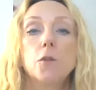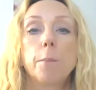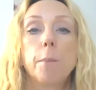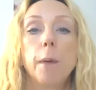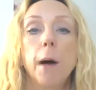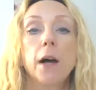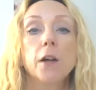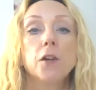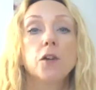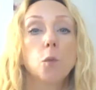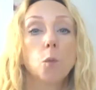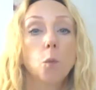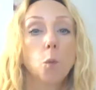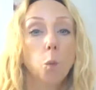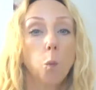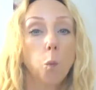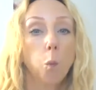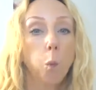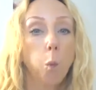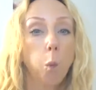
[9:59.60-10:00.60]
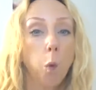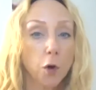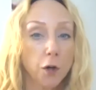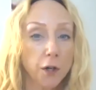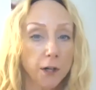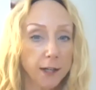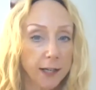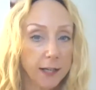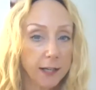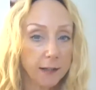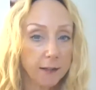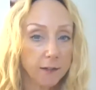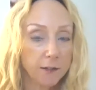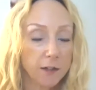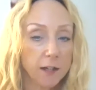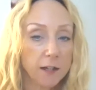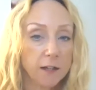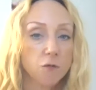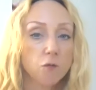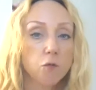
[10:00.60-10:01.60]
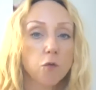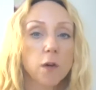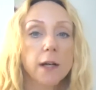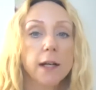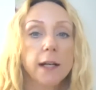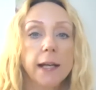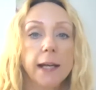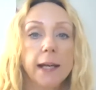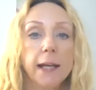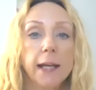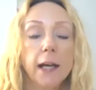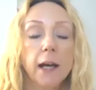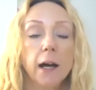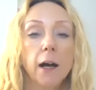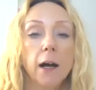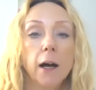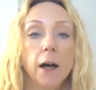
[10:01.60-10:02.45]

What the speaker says: But what it is, it's really